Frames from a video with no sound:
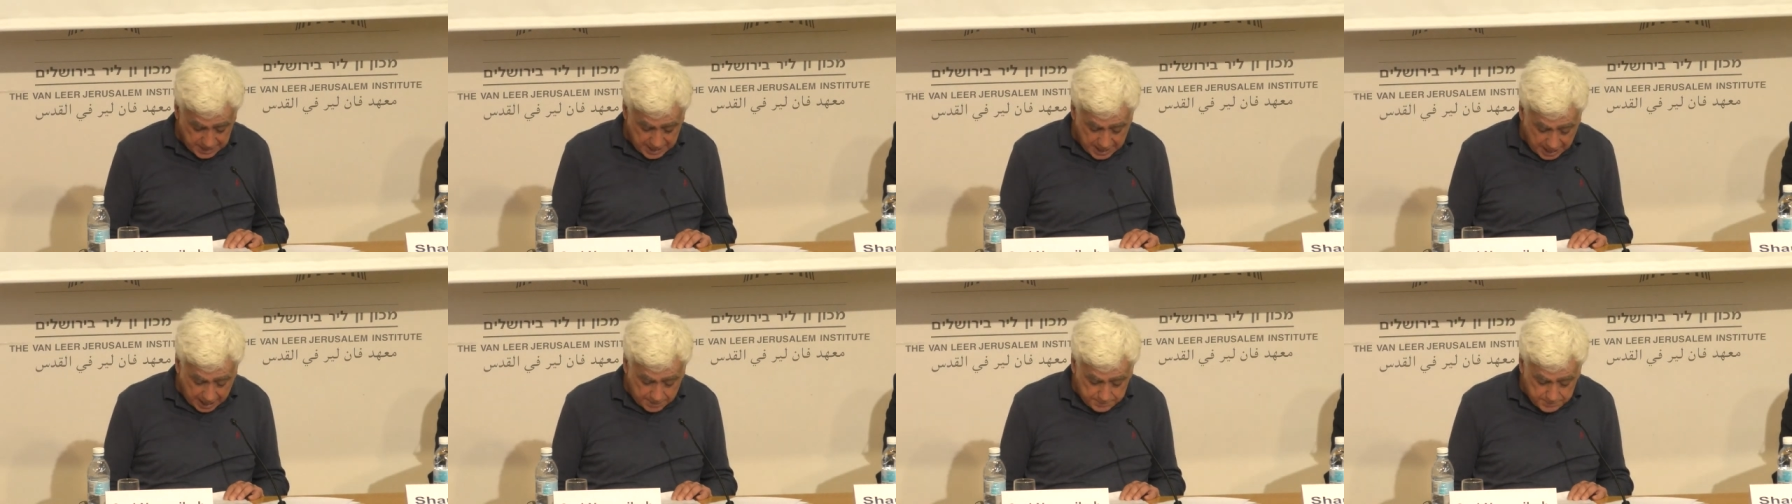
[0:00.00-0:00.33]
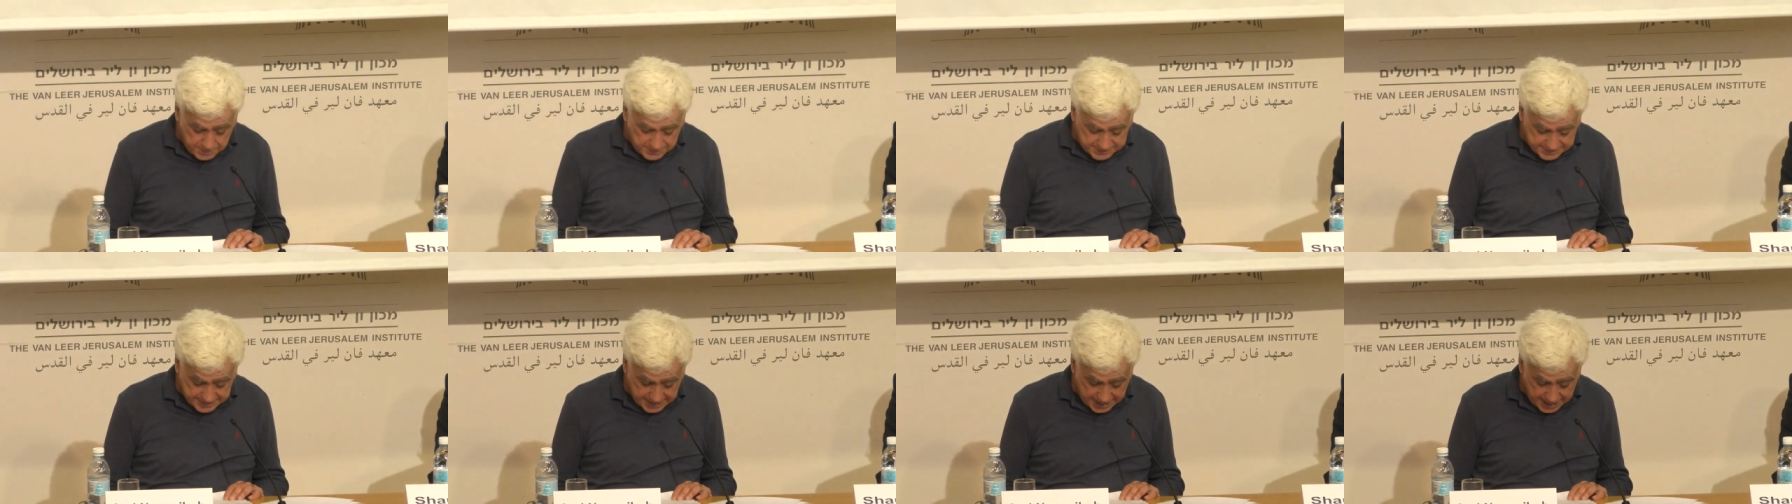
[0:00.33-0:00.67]
I
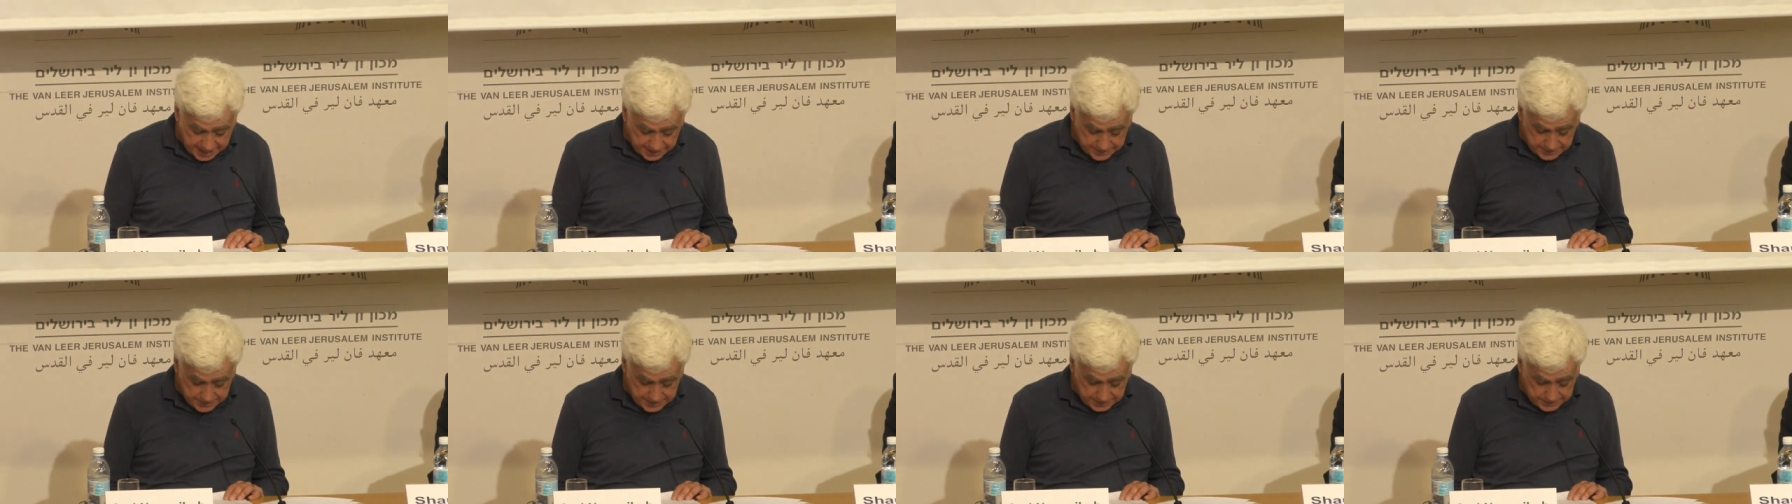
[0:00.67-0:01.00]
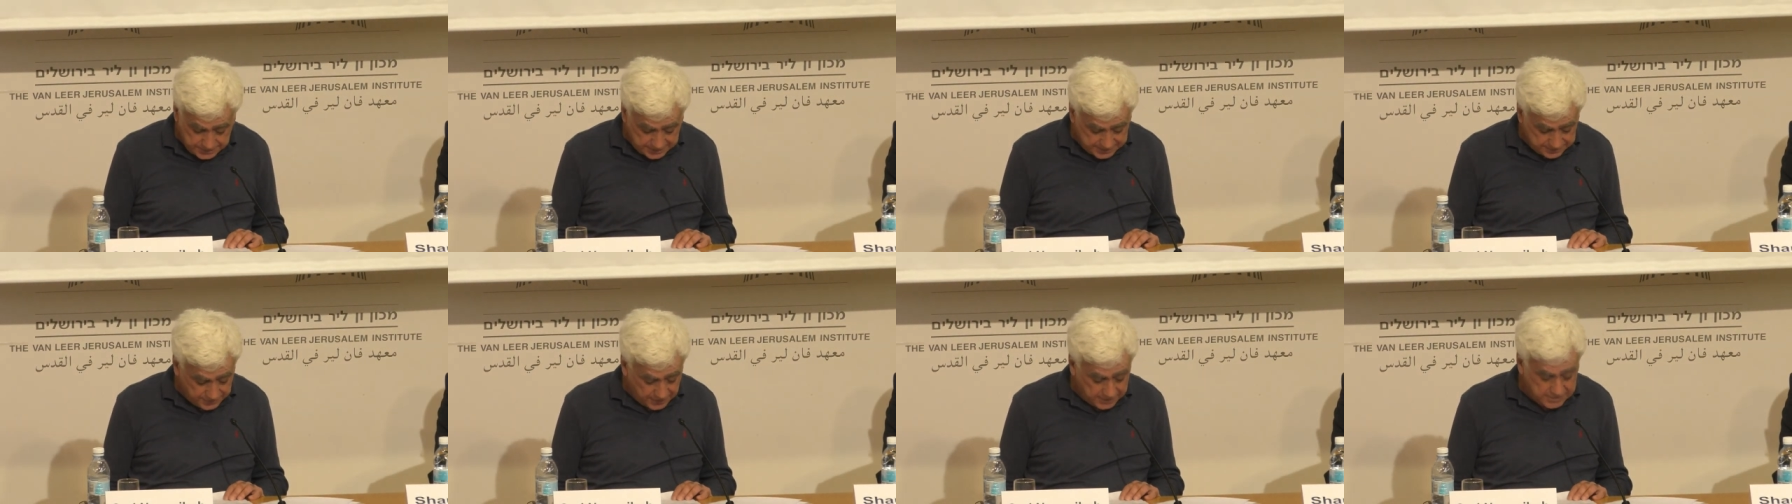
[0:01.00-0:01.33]
must add that
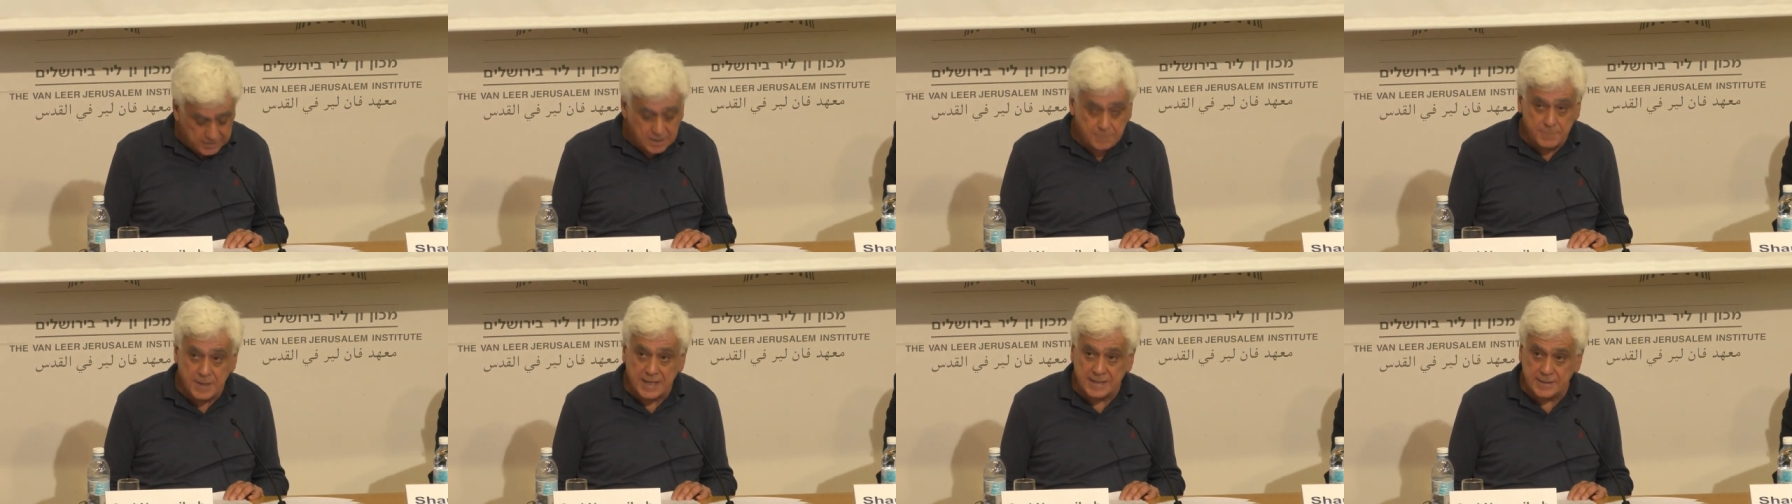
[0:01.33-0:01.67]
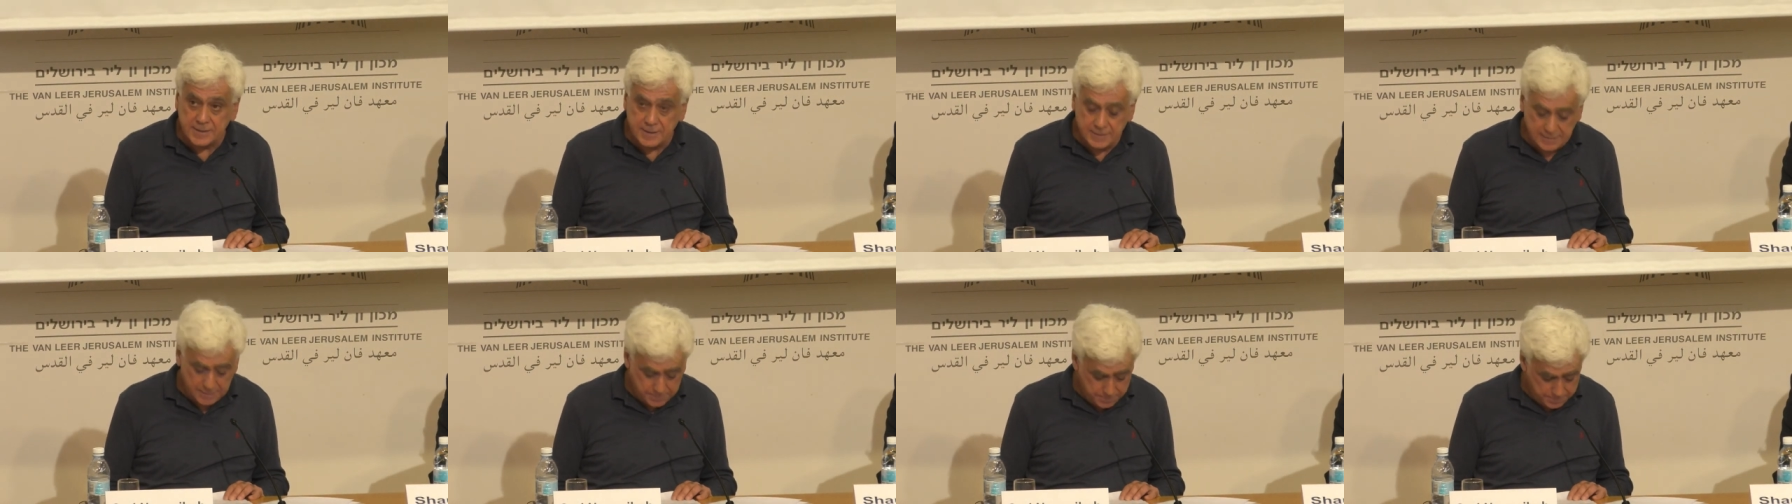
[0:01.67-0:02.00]
this
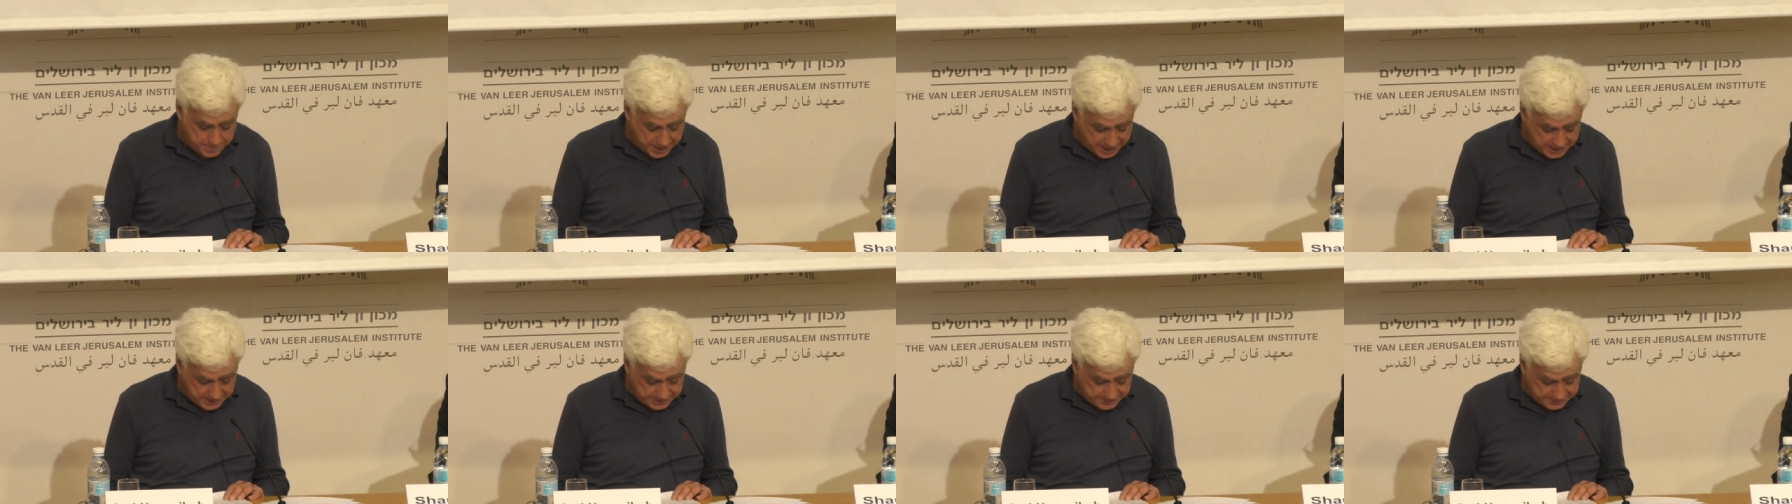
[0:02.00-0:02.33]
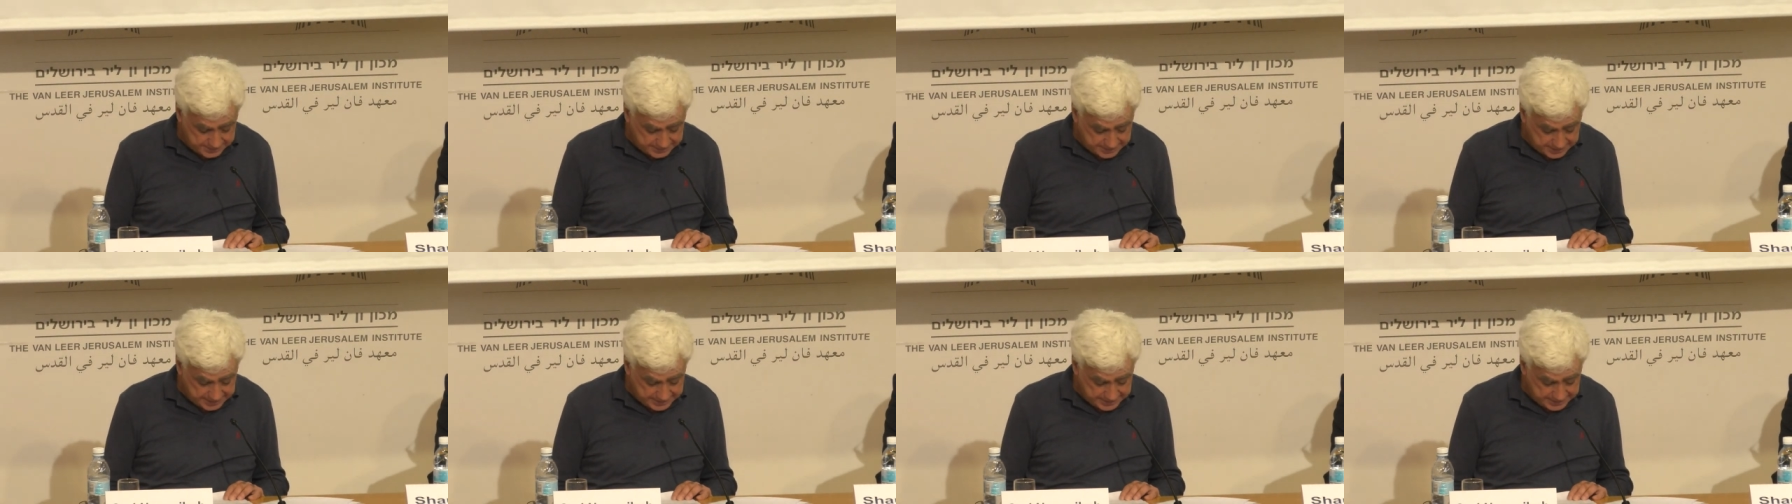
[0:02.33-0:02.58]
fundamental imbalance